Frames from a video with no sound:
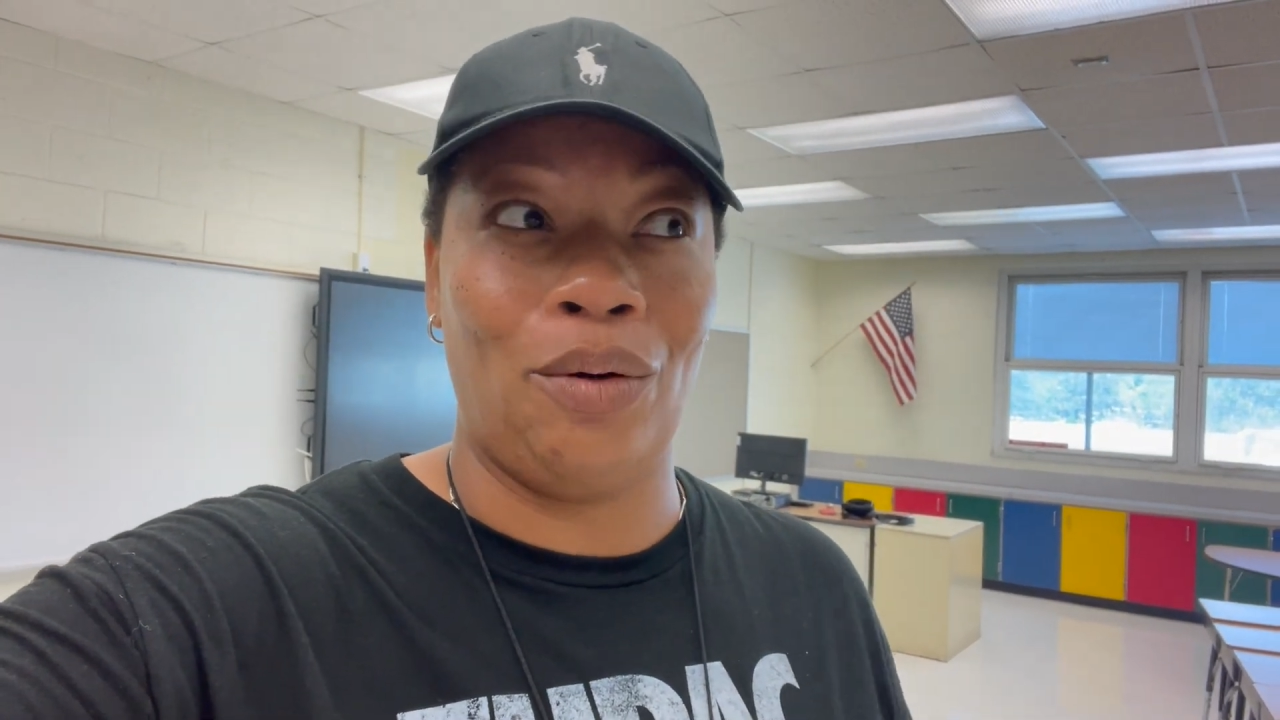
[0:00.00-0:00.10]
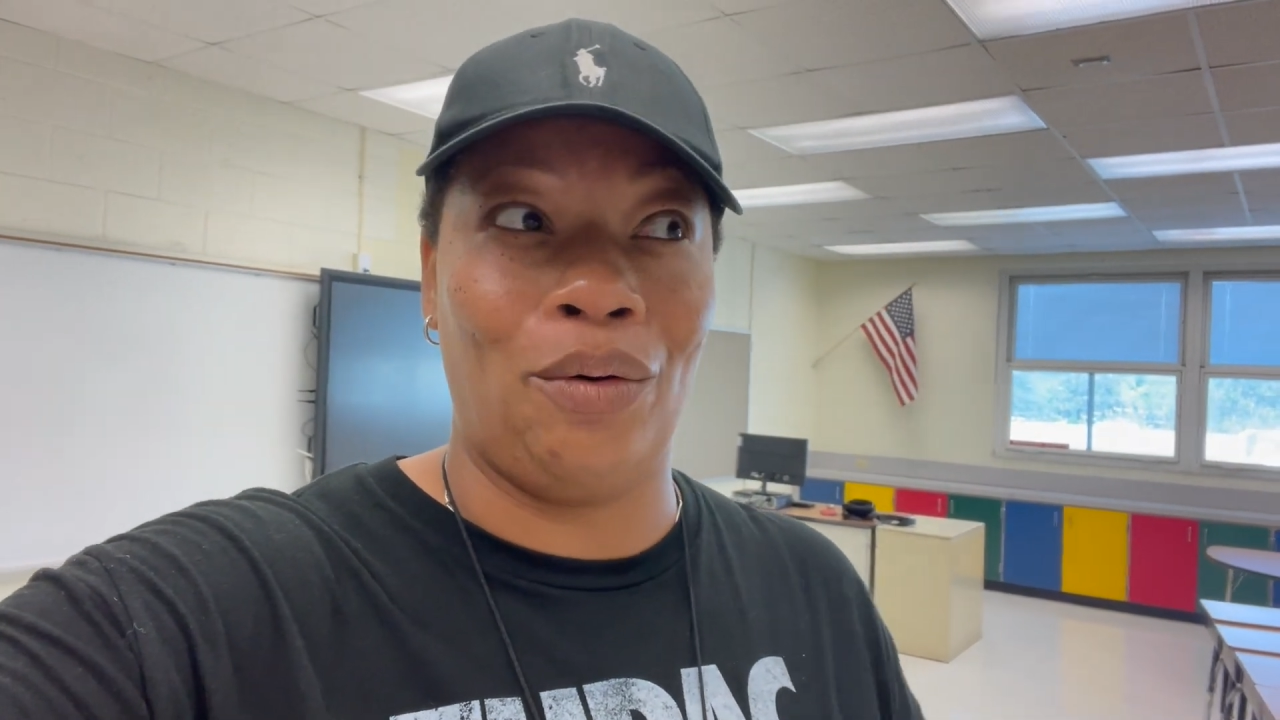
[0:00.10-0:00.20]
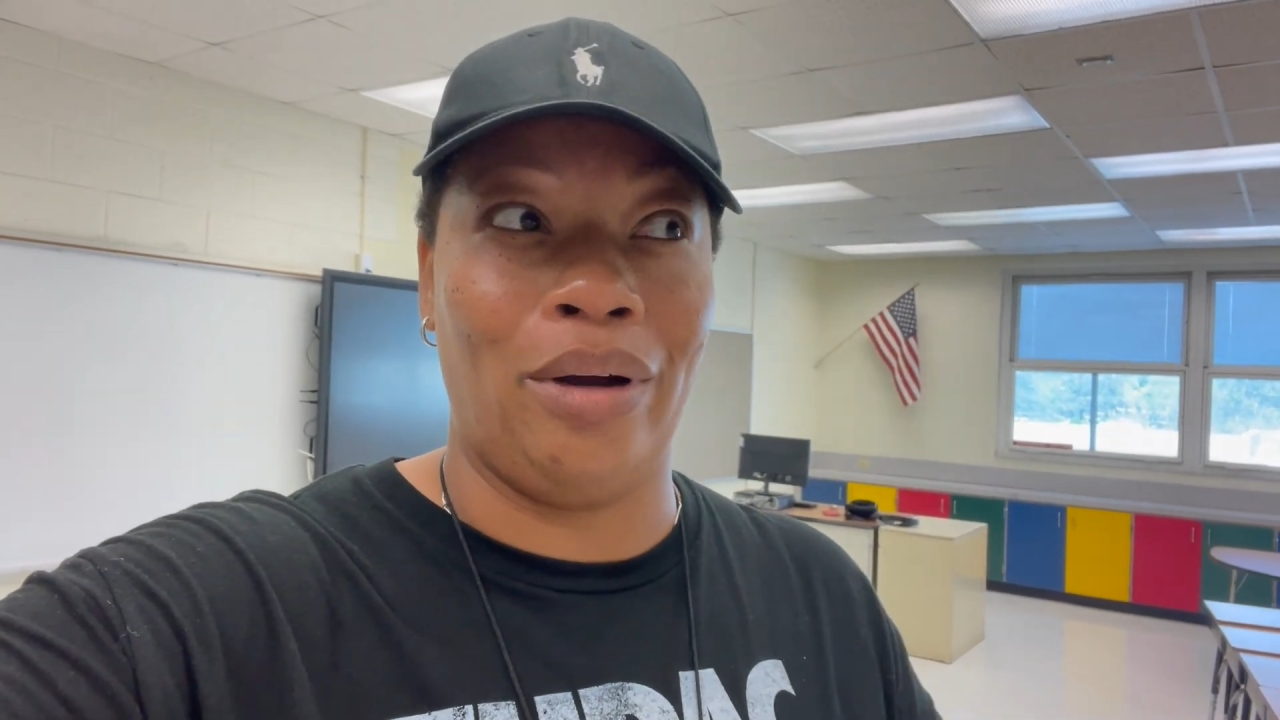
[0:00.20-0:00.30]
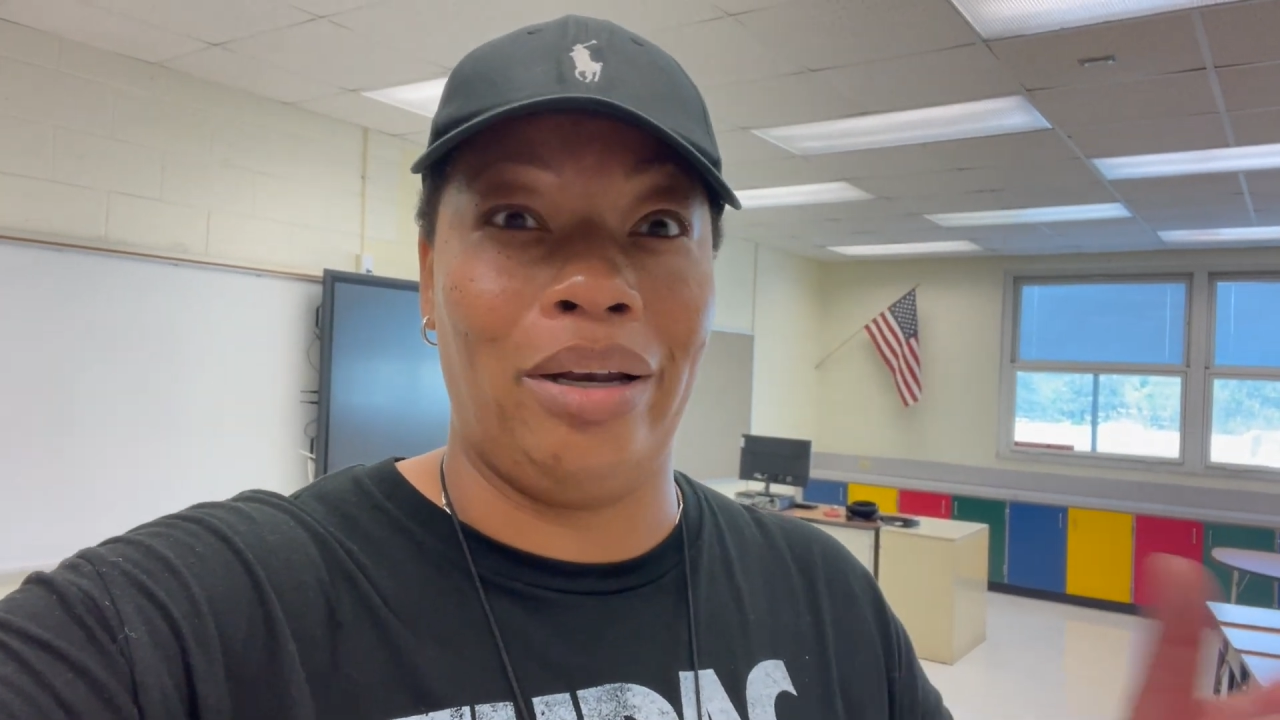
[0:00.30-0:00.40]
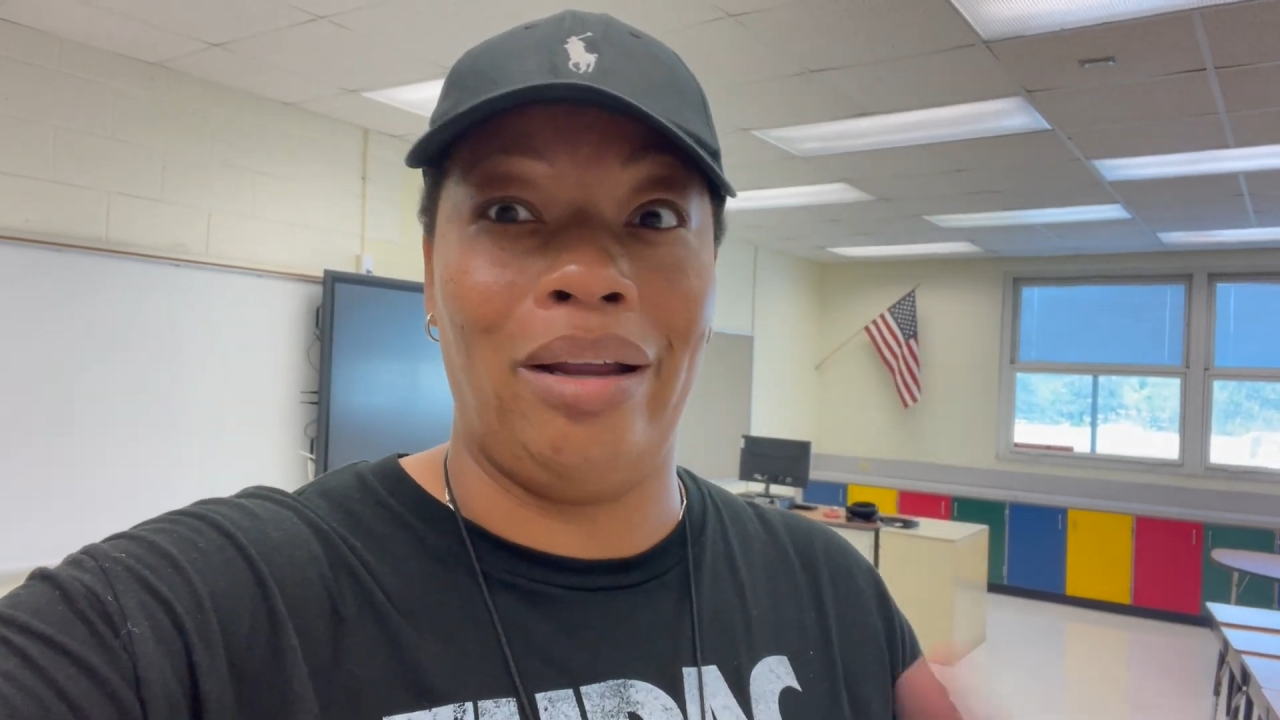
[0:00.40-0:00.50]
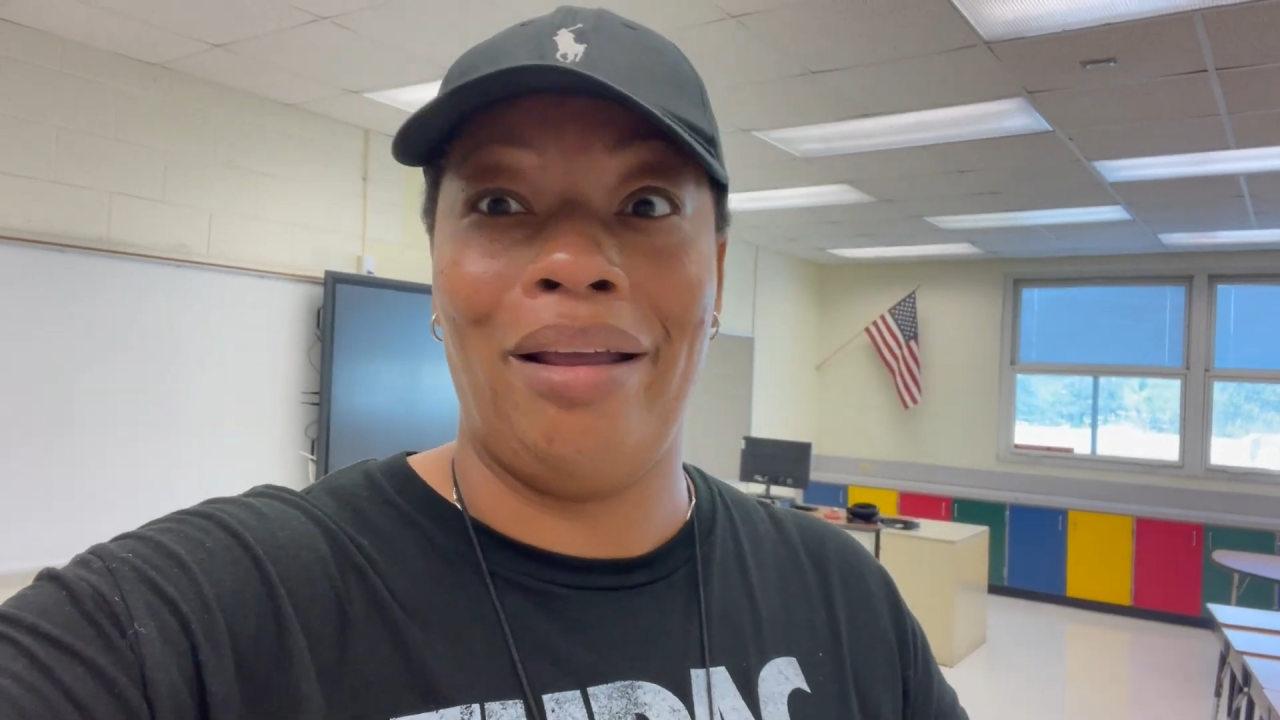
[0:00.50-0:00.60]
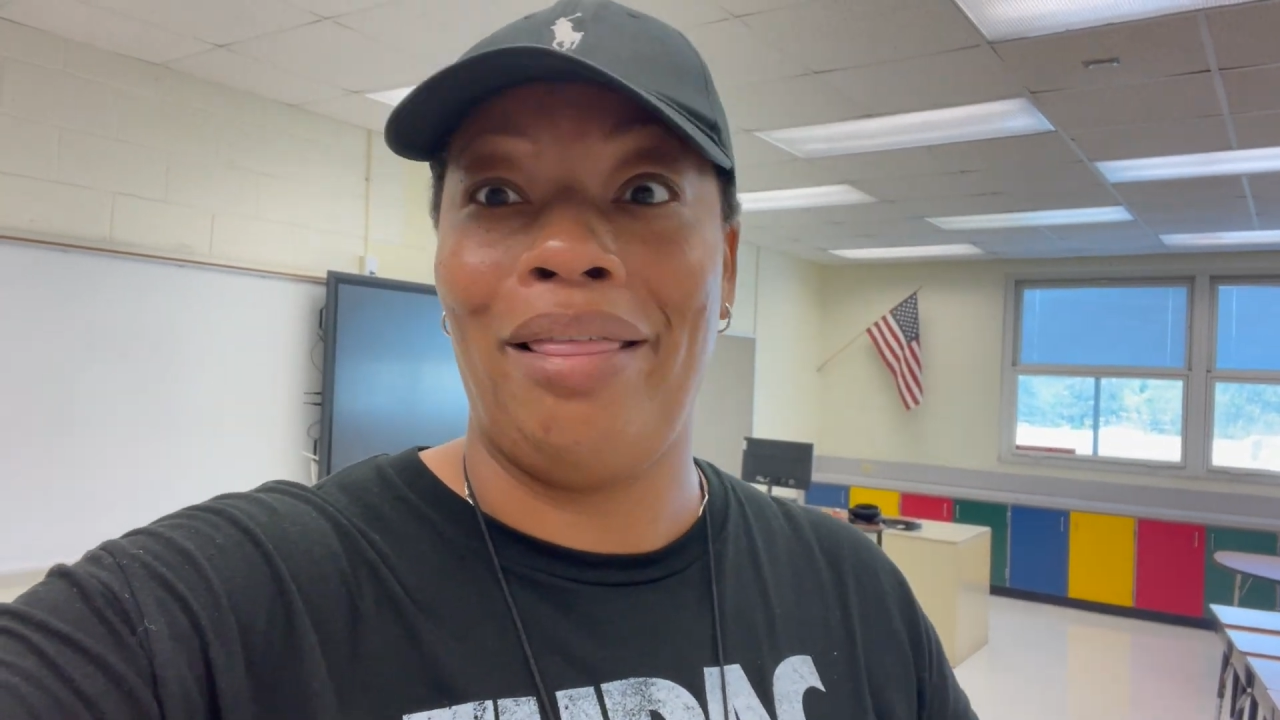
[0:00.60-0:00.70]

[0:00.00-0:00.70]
on